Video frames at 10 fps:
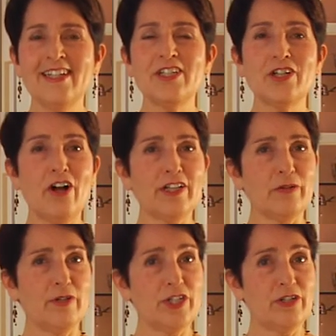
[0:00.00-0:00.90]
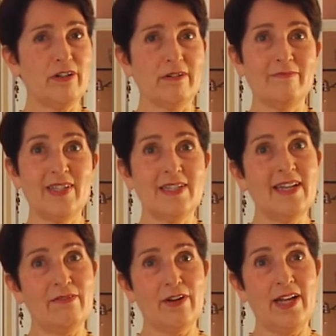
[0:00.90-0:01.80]
Chocolate with sugar is
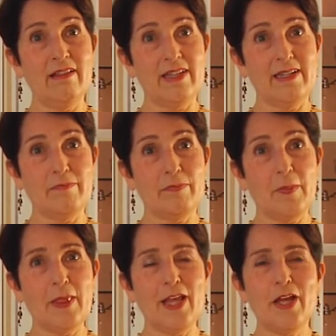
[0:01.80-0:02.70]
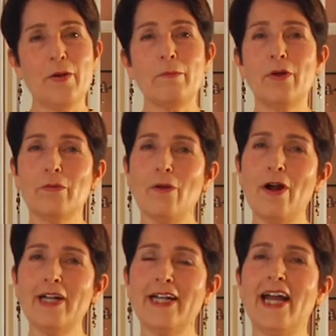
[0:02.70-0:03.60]
never healthy, but raw
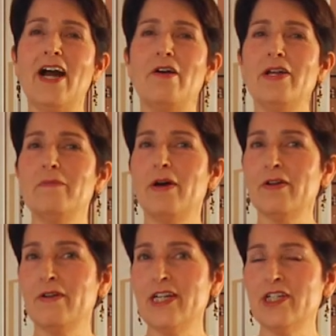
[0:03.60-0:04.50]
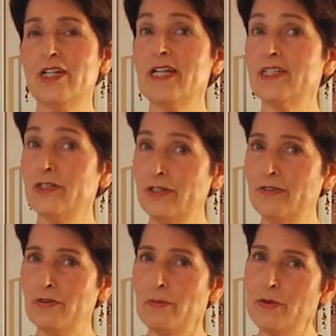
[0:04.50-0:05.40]
cacao in moderation is
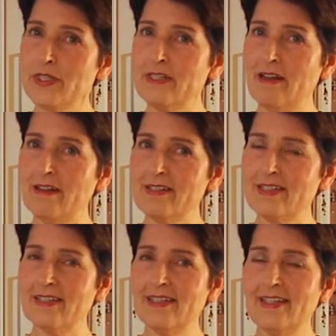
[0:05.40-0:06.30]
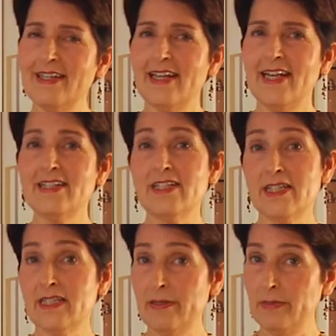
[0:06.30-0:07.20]
good for most adults. It's a
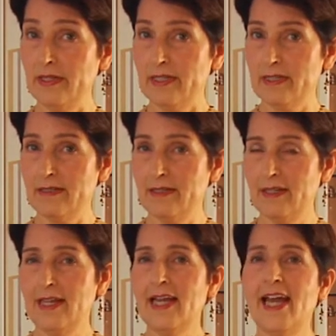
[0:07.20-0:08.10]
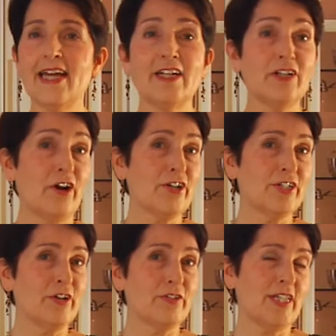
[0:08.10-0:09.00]
stimulant, and a large
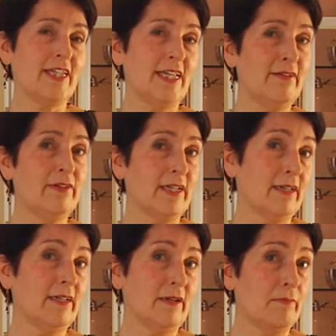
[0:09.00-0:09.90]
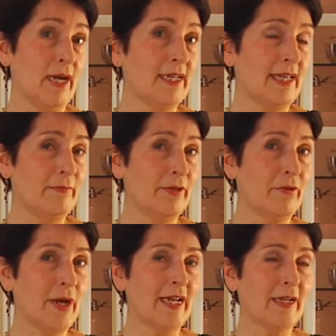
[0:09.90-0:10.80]
dose in the evening might keep you
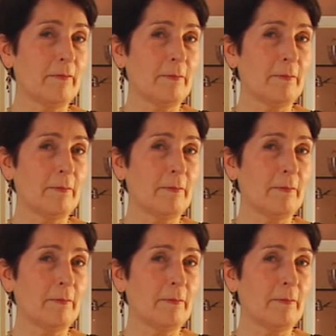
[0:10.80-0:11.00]
awake.